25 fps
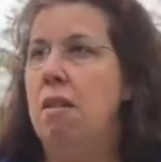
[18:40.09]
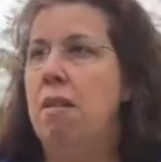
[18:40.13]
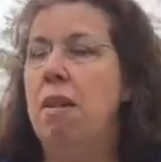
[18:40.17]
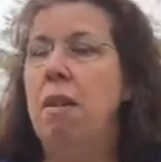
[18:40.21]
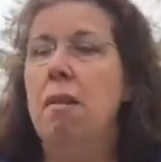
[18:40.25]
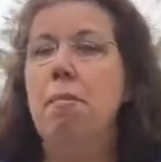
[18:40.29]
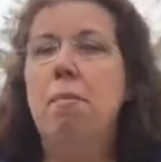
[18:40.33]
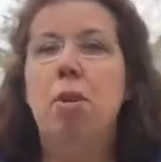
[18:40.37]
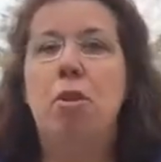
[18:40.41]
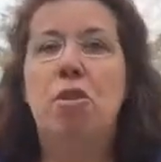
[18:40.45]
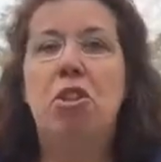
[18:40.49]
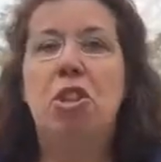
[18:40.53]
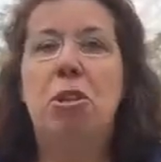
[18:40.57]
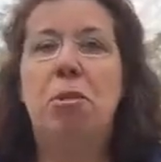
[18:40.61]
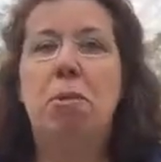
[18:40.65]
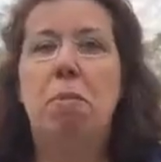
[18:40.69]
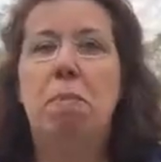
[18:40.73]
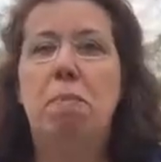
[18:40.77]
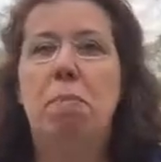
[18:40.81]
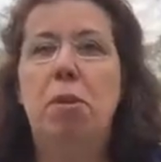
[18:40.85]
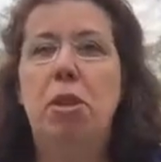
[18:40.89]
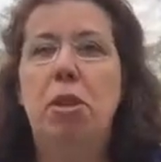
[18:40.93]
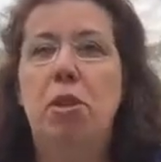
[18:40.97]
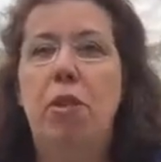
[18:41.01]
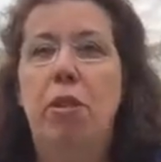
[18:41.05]
the most
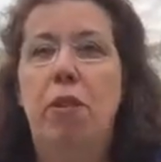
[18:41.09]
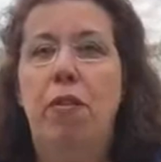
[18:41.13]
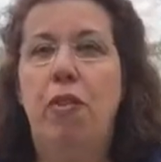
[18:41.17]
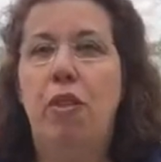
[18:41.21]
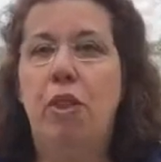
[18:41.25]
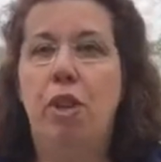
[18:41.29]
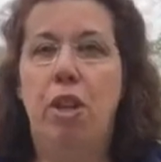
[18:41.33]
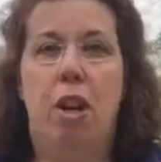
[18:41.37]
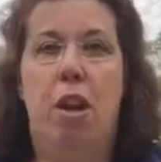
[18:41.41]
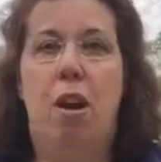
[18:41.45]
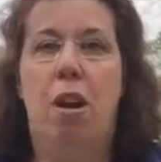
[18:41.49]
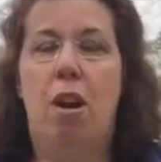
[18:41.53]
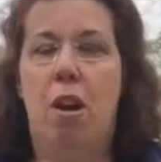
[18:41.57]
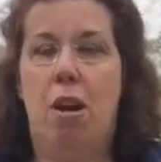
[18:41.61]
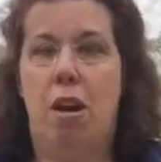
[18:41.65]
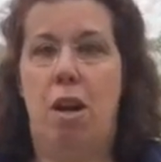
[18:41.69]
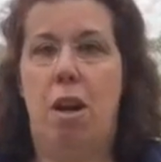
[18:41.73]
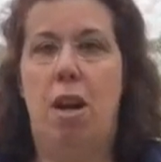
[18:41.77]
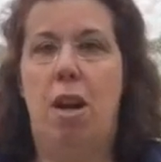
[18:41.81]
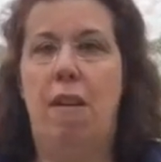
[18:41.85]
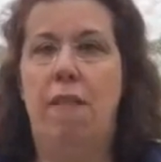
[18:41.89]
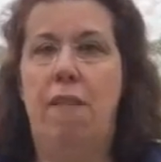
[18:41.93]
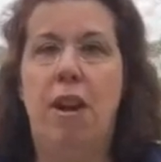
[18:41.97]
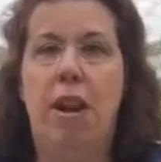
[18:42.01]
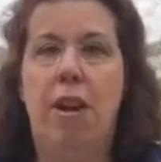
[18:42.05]
beautiful yarn
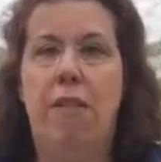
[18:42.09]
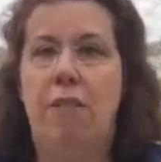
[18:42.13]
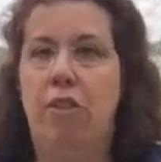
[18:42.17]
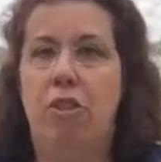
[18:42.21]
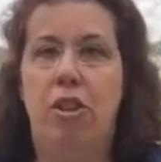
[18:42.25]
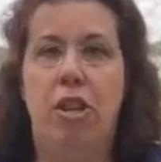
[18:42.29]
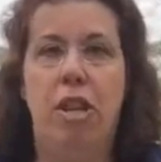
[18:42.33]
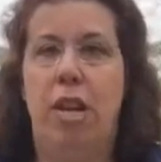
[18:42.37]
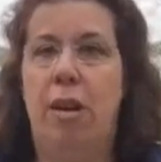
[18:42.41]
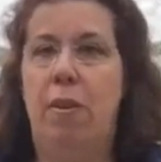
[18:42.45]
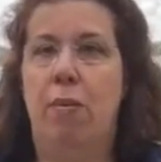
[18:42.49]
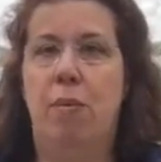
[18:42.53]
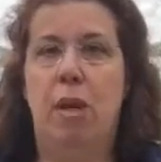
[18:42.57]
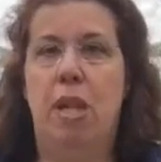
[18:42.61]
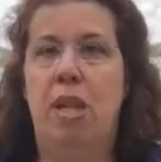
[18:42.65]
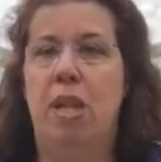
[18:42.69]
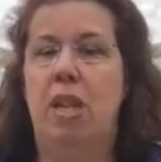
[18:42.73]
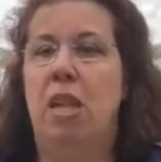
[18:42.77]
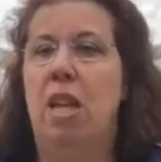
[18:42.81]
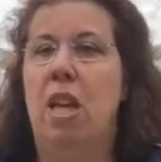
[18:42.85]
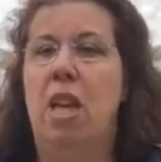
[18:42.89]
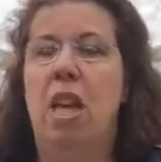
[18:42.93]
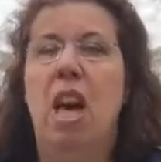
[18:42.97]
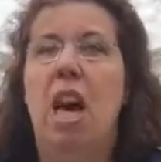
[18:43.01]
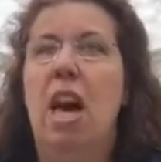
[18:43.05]
I've ever knit with
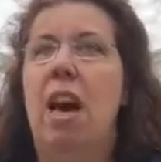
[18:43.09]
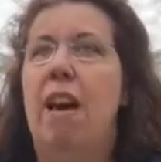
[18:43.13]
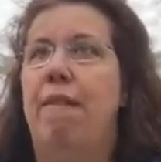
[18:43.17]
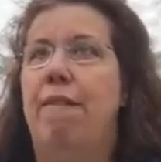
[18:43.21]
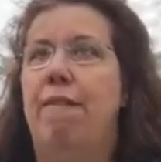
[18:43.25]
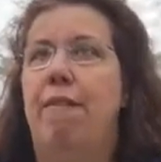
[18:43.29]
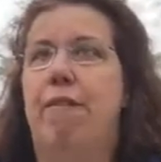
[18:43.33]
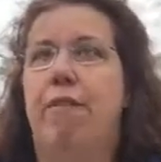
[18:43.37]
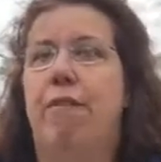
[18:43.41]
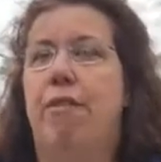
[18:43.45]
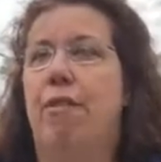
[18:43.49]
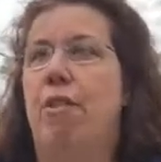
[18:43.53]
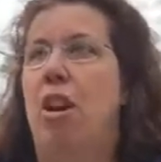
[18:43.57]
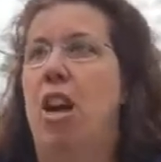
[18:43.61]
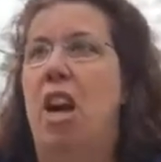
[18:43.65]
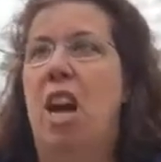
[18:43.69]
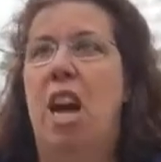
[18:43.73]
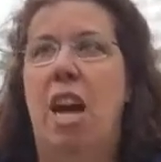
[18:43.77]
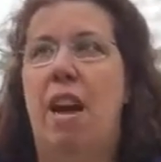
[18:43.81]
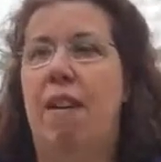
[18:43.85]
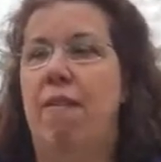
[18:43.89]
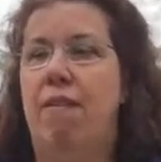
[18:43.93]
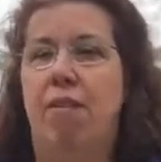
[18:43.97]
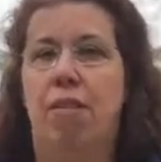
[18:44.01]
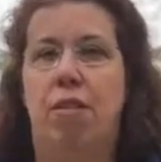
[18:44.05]
ever,
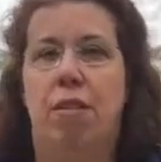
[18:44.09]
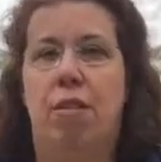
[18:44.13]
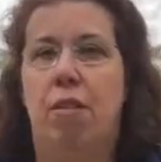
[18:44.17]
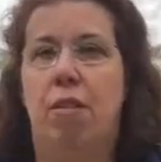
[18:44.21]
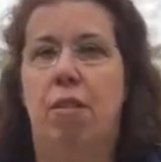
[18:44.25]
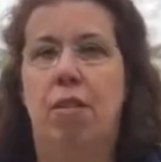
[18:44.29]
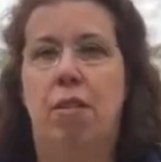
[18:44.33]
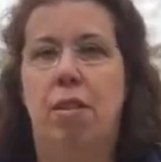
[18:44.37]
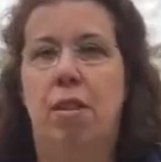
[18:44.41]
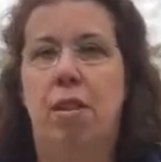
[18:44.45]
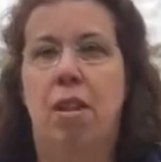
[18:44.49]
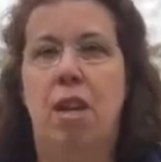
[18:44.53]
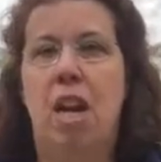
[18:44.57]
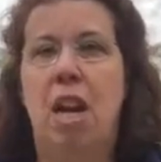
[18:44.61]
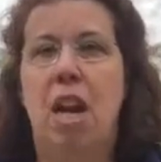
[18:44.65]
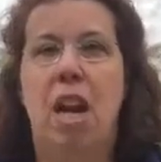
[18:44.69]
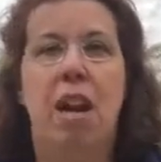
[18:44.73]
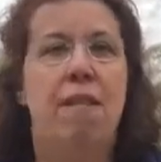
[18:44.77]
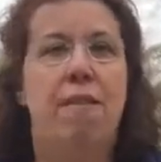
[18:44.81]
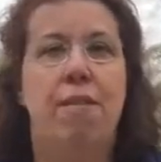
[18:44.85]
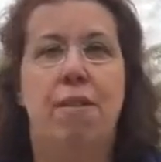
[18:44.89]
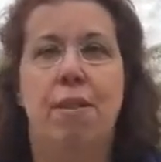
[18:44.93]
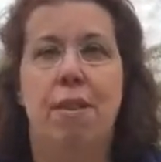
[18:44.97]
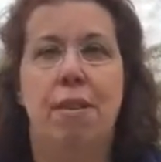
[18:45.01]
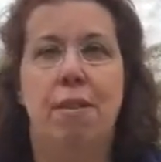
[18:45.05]
ever,
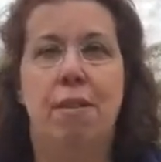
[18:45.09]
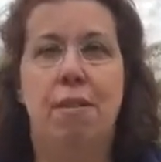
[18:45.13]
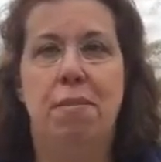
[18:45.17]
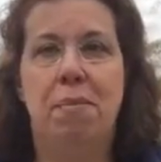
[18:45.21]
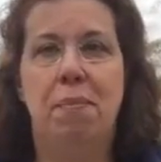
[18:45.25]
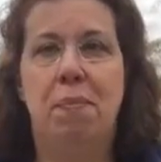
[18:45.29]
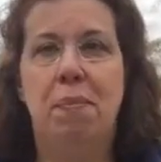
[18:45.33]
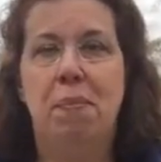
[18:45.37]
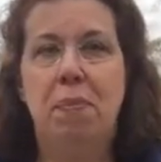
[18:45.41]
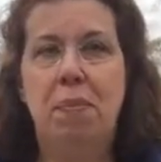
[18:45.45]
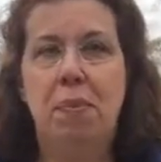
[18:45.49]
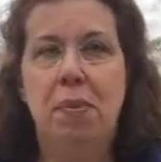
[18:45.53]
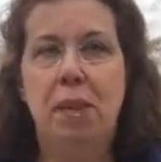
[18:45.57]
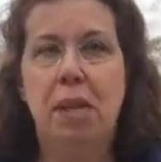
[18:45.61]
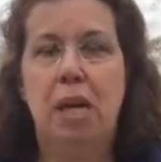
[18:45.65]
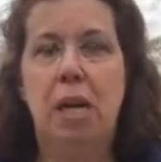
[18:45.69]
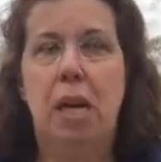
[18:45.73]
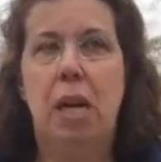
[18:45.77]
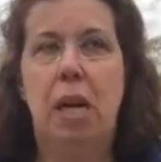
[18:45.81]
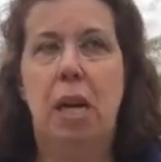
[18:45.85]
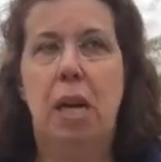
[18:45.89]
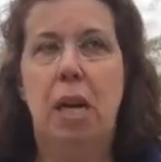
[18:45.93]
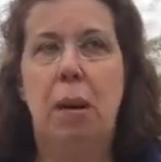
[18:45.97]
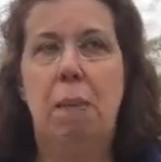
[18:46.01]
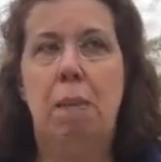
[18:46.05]
ever.
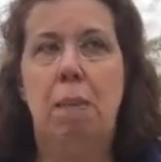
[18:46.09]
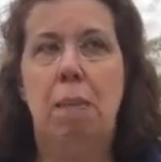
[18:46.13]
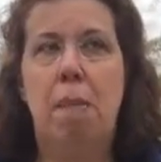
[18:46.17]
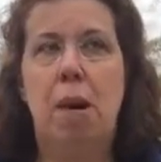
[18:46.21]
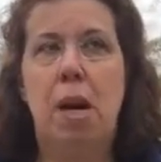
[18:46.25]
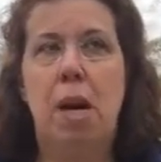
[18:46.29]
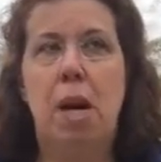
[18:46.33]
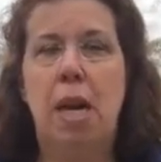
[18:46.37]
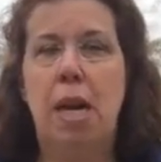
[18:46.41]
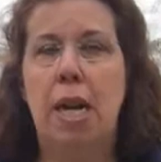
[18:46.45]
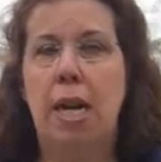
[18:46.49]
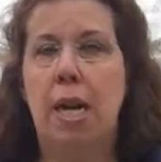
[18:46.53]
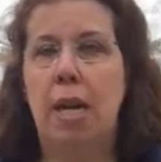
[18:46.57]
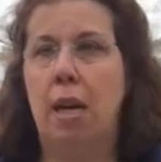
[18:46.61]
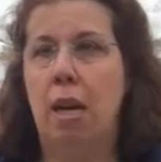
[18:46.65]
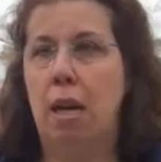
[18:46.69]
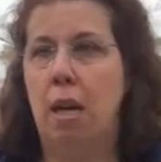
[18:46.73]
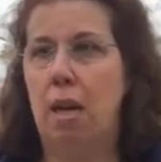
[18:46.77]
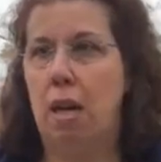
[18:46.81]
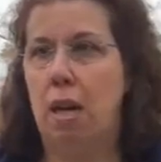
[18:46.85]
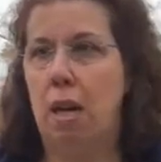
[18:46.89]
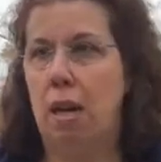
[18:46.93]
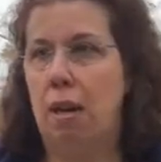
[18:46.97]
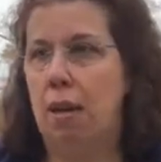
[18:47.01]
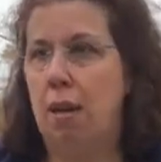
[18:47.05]
Um, my,
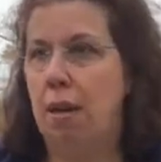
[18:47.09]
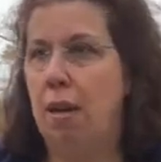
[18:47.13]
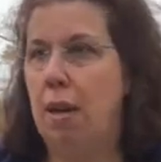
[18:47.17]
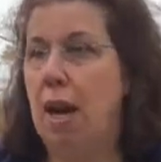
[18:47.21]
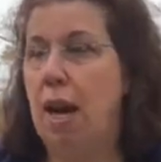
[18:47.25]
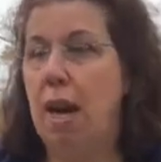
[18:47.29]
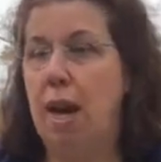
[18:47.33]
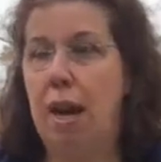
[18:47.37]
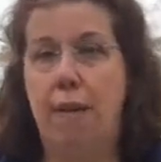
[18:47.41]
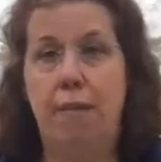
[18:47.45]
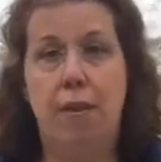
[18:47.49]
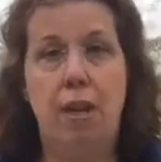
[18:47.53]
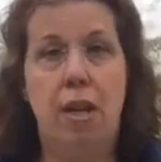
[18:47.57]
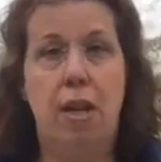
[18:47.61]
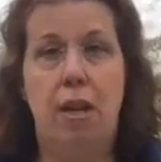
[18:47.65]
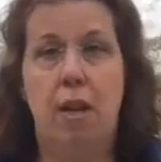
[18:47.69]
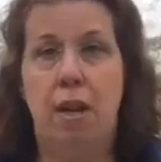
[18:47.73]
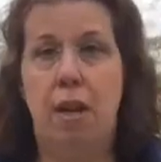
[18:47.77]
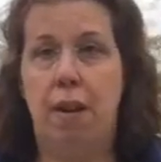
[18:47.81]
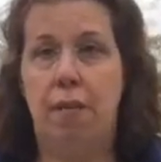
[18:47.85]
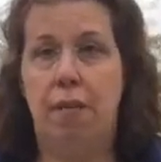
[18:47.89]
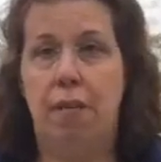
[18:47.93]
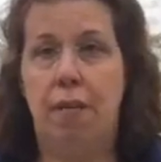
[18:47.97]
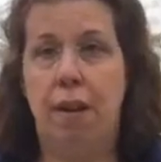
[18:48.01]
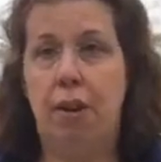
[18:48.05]
uh, I have a,
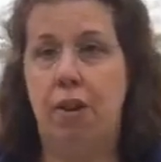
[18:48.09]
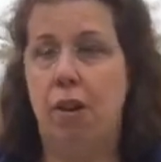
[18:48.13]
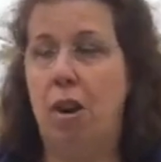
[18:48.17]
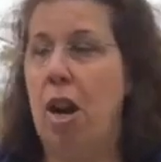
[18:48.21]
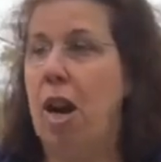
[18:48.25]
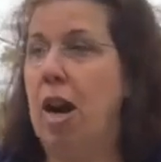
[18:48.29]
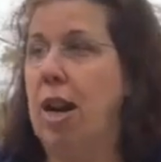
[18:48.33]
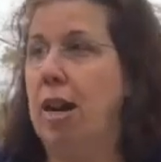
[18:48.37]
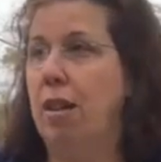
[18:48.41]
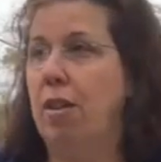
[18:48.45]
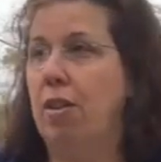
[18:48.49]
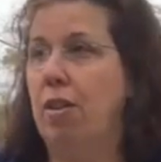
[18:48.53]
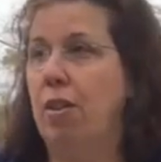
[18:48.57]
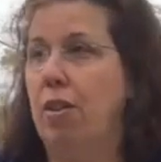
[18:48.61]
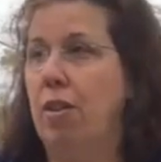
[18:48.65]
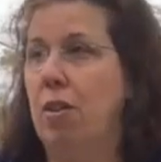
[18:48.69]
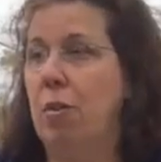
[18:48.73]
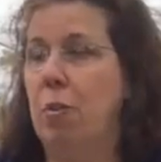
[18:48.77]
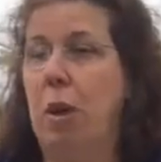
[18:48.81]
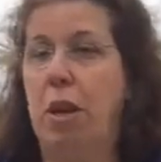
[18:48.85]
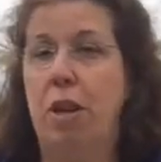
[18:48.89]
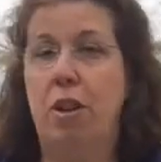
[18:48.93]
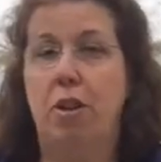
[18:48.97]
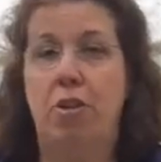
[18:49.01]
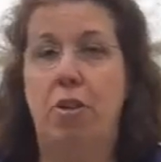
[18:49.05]
a Fair Isle
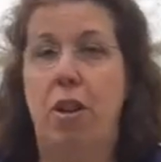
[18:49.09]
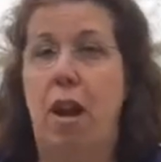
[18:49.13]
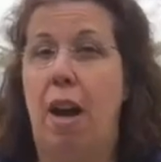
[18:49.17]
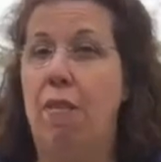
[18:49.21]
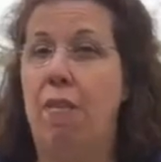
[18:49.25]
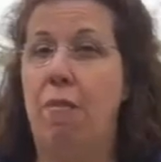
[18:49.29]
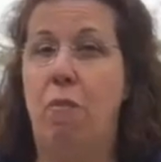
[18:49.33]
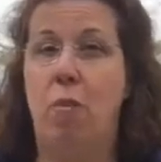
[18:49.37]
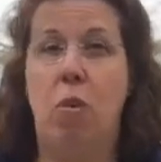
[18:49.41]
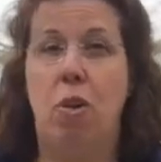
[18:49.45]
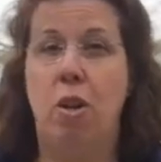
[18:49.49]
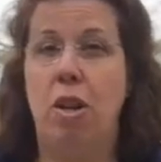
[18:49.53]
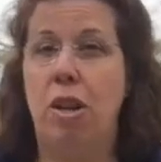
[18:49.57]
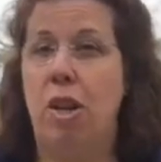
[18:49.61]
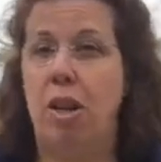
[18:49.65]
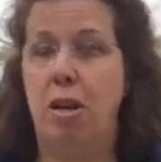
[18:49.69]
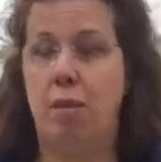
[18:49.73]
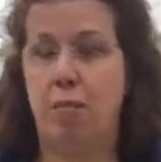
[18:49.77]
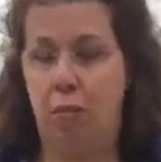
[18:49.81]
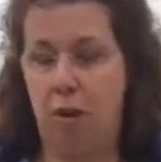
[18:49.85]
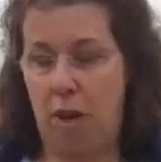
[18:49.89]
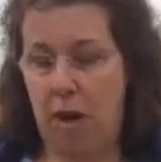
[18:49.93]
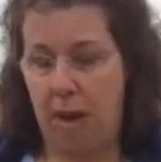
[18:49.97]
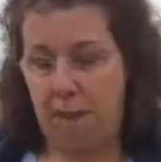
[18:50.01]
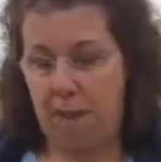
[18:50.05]
sweater. I've worn it
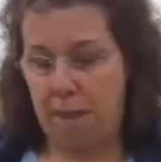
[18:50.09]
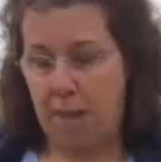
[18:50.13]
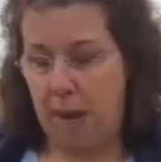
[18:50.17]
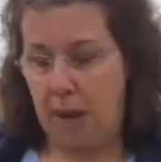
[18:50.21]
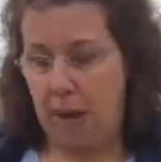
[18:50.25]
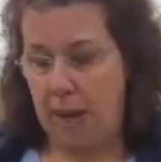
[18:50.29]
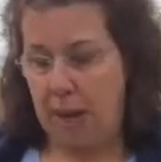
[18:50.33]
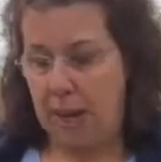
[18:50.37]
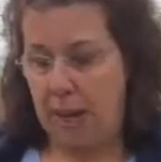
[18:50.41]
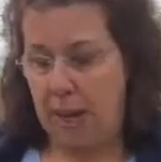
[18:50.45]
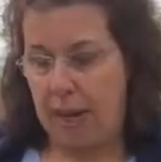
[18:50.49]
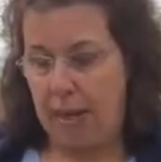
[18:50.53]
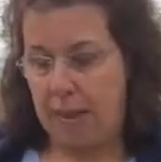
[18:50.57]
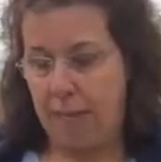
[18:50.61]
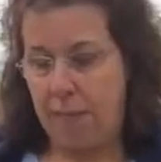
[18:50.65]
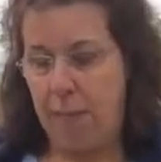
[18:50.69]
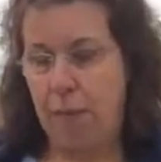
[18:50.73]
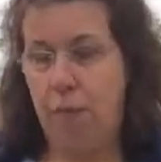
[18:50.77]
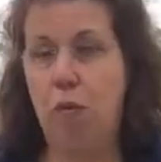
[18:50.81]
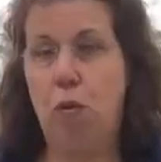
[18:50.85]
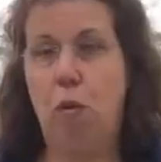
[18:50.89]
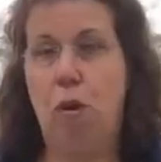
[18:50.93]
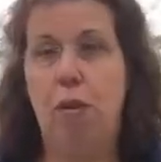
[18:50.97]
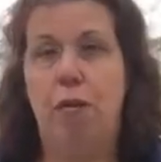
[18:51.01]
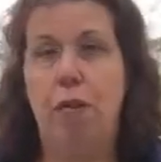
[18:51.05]
when I podcast
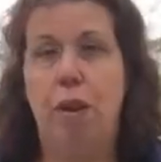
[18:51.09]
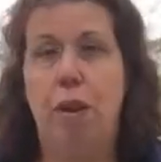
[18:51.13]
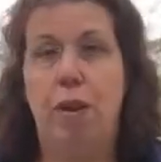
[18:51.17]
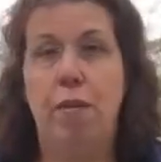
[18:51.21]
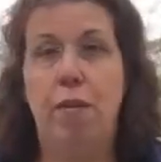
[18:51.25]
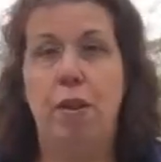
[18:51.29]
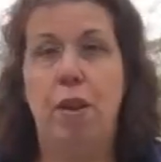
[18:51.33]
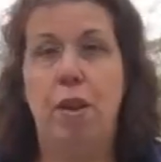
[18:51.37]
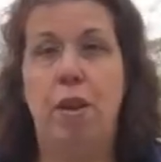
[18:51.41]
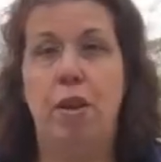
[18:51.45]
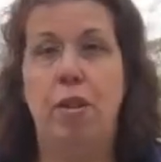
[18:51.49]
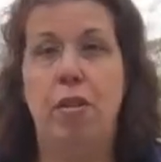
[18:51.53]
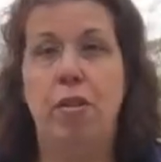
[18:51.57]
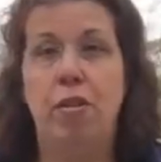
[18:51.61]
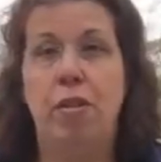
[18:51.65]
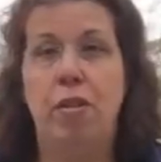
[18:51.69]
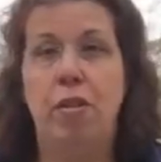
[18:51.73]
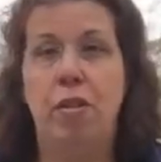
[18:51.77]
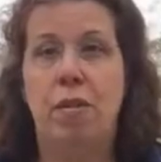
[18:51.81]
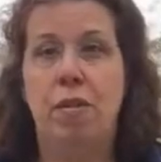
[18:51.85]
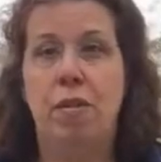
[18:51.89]
before of hers.